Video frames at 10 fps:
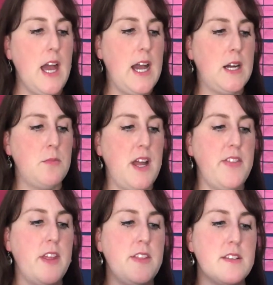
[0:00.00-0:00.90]
And
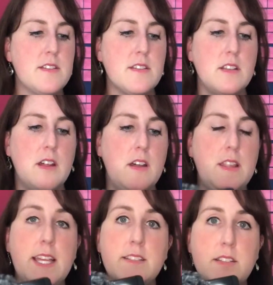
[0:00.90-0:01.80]
then there's the
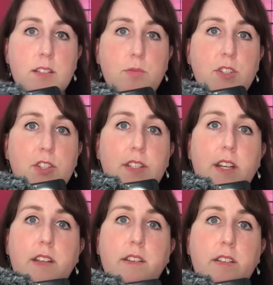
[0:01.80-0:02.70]
lenses, which I
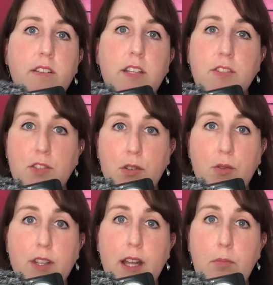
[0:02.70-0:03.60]
said there's 2
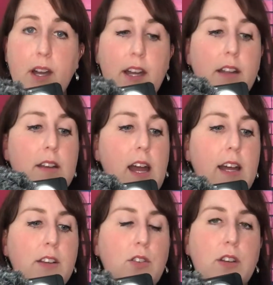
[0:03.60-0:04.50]
in that packet,
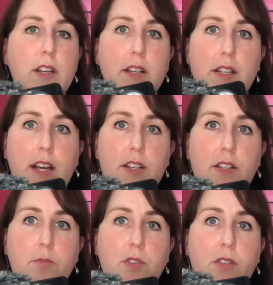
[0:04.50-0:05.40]
and you can attach
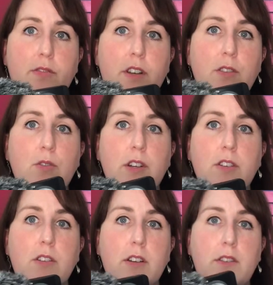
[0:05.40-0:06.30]
them to the front, or
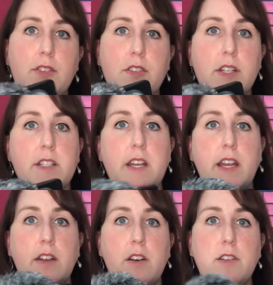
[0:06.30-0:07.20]
you can obviously
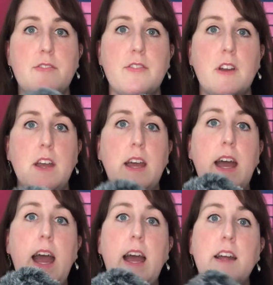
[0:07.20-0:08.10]
take it off
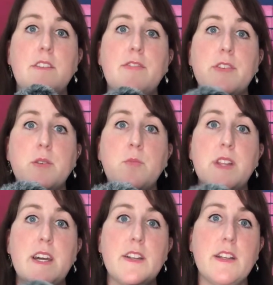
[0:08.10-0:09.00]
and film
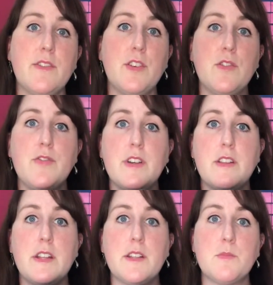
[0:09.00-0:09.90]
without it if you feel
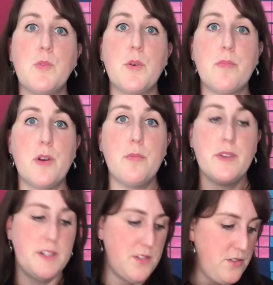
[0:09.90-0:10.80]
that it's more
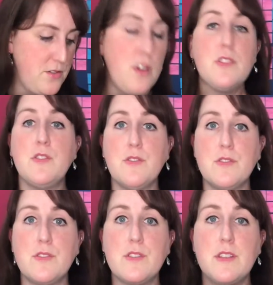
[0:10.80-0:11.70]
appropriate to not
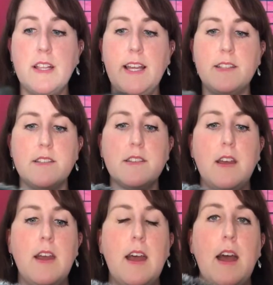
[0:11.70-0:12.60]
use the lens.
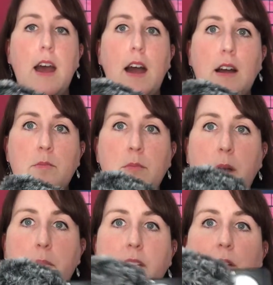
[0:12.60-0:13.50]
My
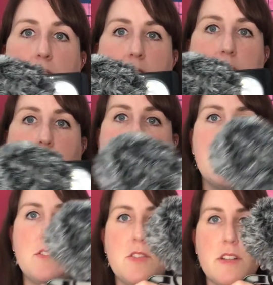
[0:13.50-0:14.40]
big criticism
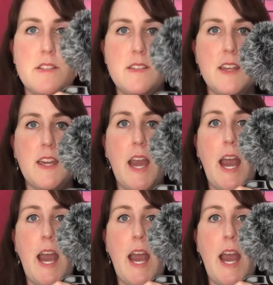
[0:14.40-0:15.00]
is you can see